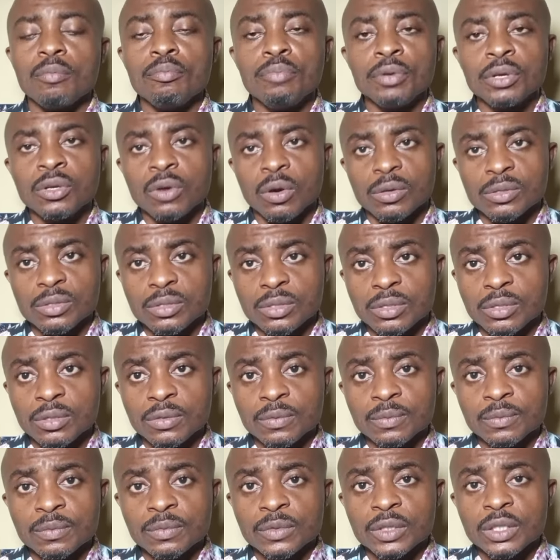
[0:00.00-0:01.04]
because
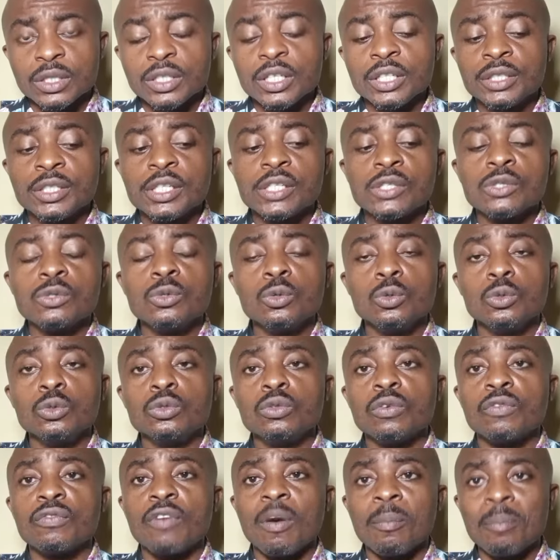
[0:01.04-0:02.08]
it is
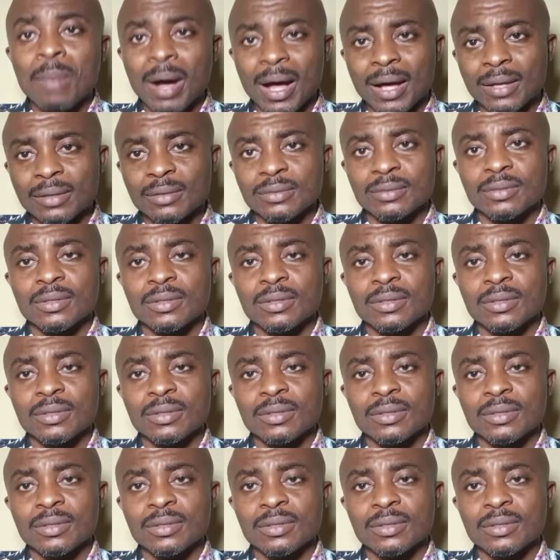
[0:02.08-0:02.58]
good for man